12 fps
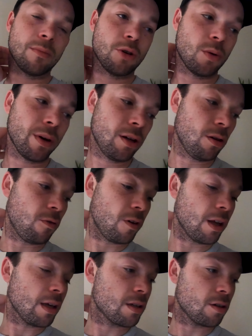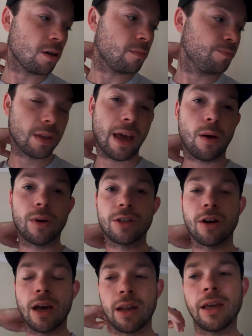Goodwill or Vinnie's, or yeah, we're
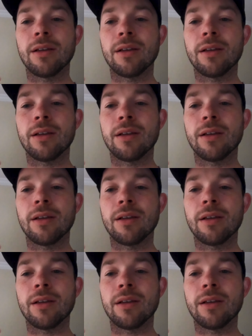donating